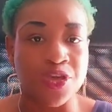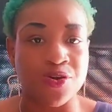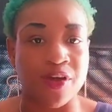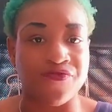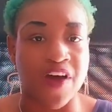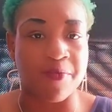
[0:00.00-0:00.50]
You
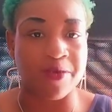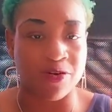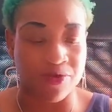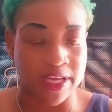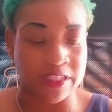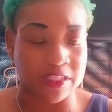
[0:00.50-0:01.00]
can find me
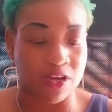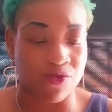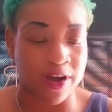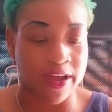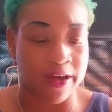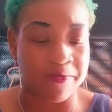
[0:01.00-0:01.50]
on
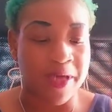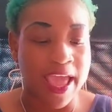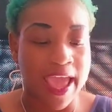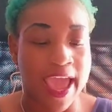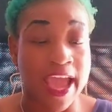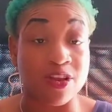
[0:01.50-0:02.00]
Instagram
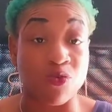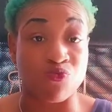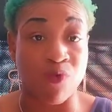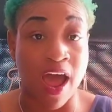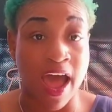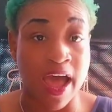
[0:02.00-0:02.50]
at
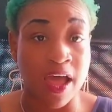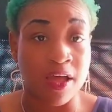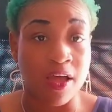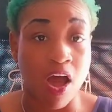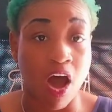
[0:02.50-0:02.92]
Ra,